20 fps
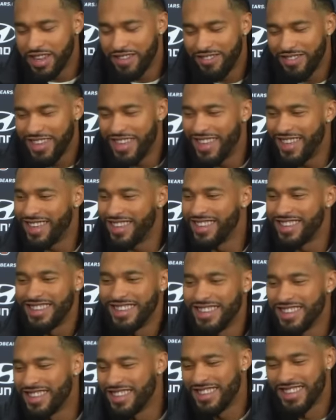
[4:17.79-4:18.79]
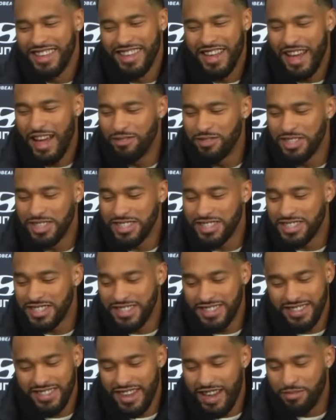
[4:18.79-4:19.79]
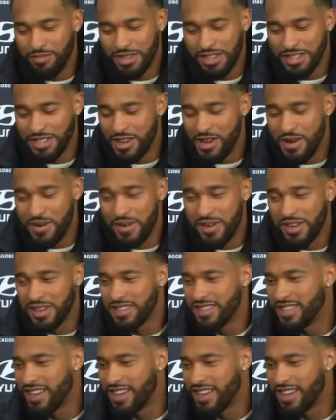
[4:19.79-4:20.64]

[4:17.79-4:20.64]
I mean, I'm just going.